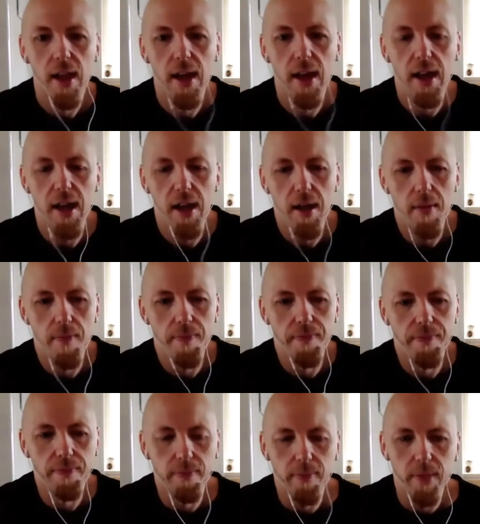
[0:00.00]

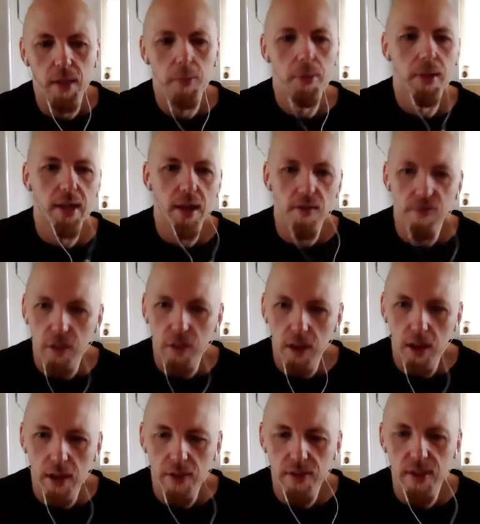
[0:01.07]
um, putting up
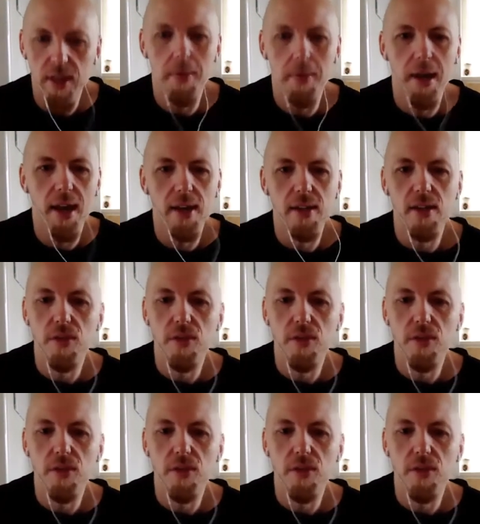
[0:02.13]
flyers for their bands.